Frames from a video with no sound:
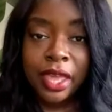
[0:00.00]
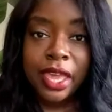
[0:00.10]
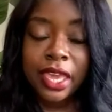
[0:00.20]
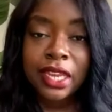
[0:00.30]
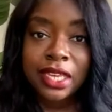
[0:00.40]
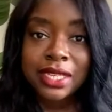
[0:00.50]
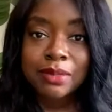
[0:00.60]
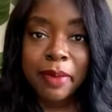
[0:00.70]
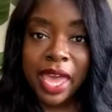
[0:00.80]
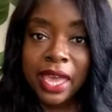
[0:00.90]
It is
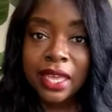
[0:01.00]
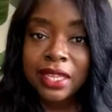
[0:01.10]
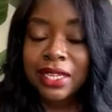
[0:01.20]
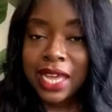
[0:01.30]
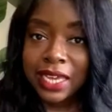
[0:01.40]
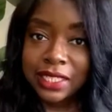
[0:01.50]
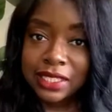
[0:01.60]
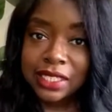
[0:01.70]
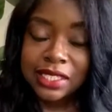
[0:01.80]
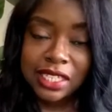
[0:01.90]
Pack Light
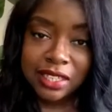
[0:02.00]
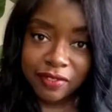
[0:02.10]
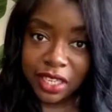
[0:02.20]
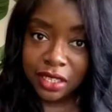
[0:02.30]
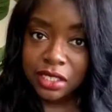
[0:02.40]
TV.